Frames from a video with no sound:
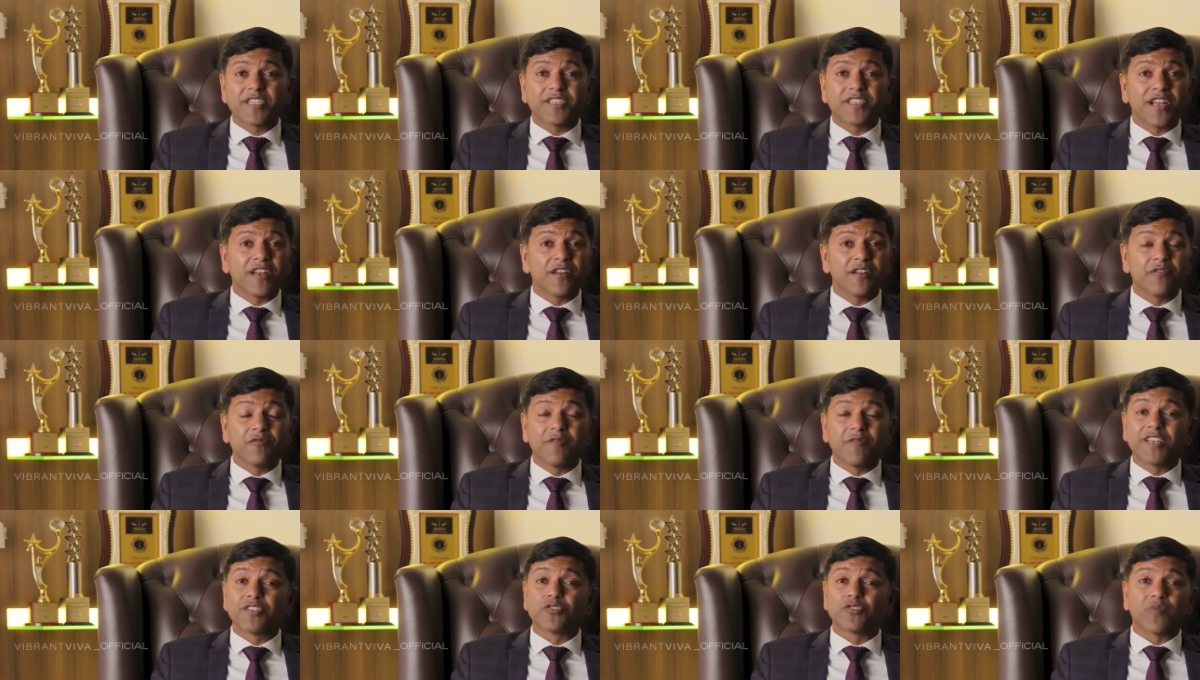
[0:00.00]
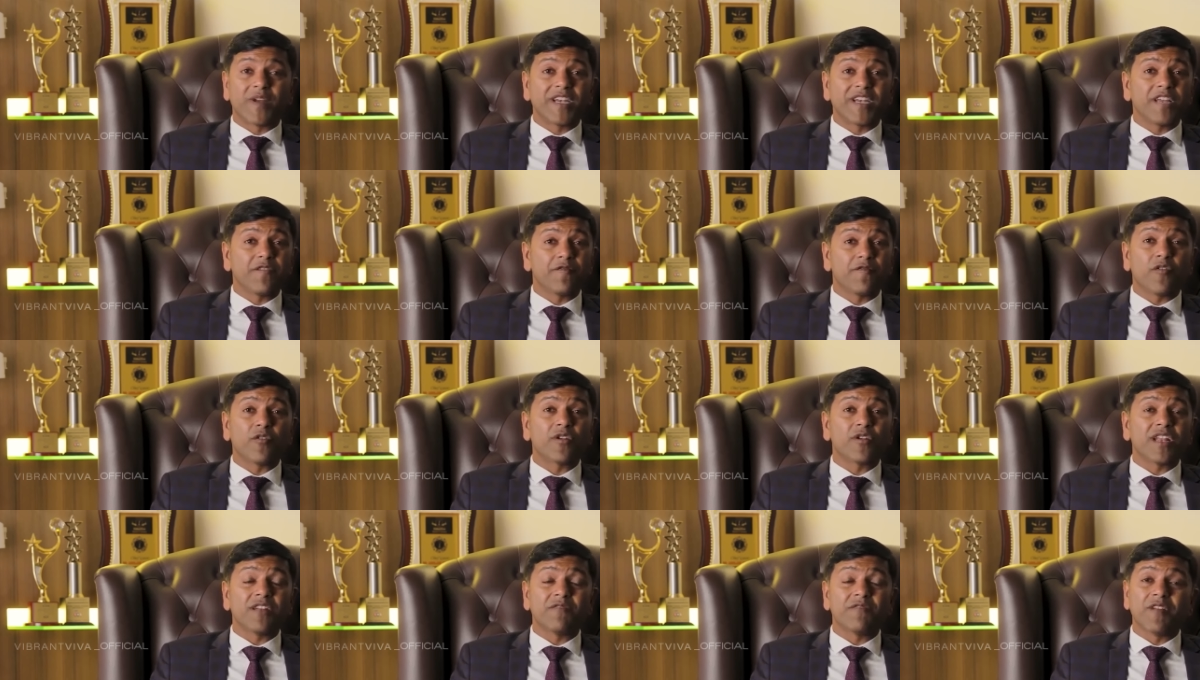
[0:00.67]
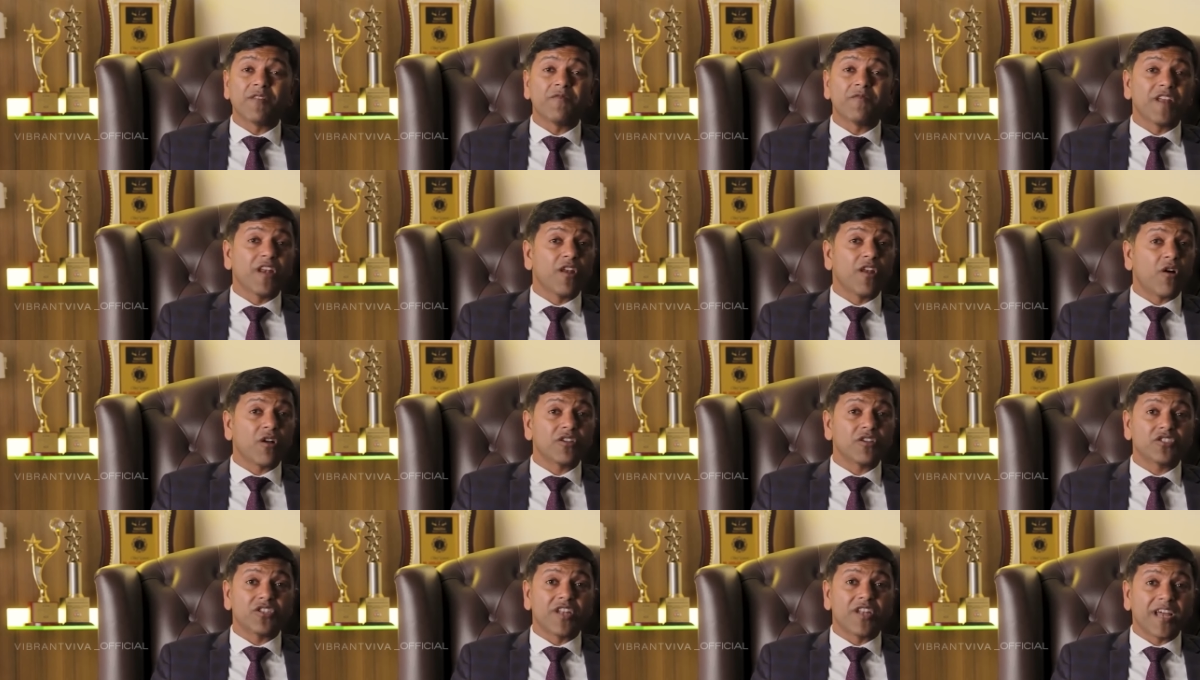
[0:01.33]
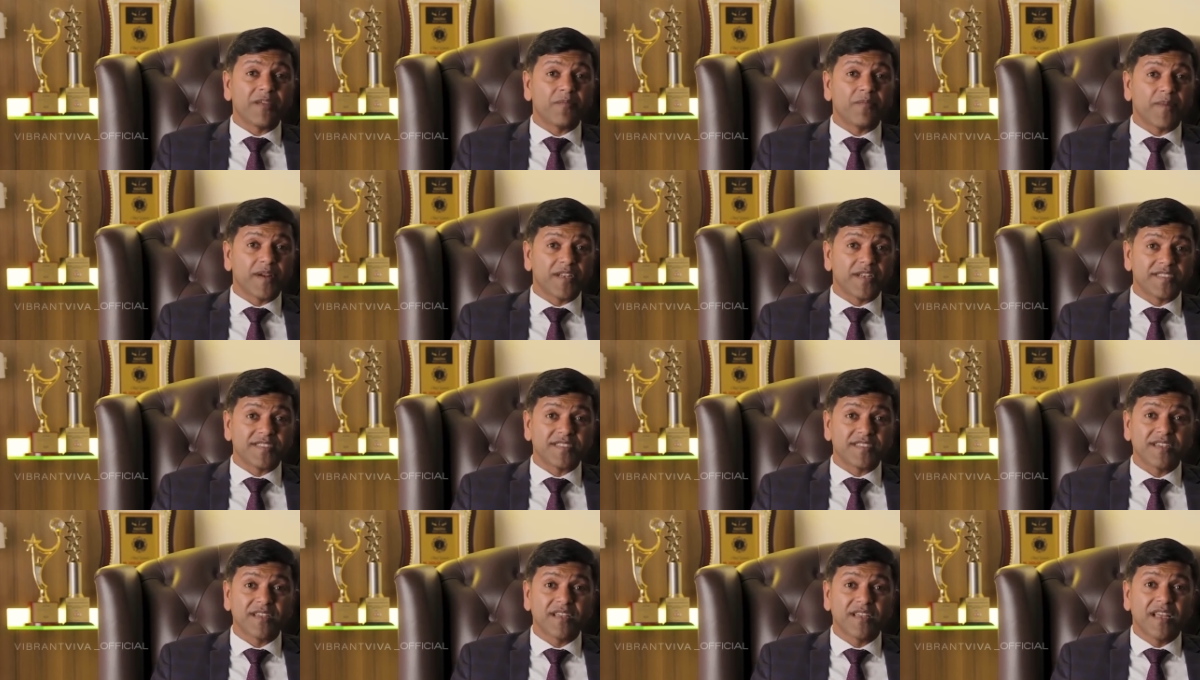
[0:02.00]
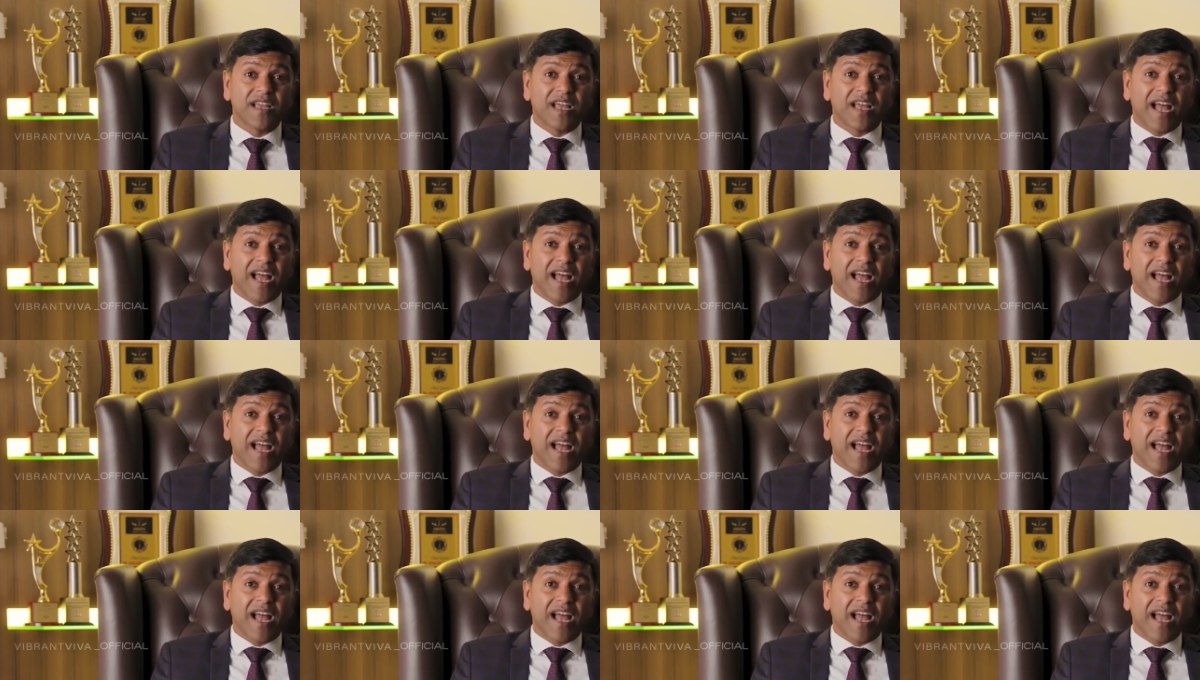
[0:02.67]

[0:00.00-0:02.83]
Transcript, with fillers: tell you, when 2014, when we launched iPulse,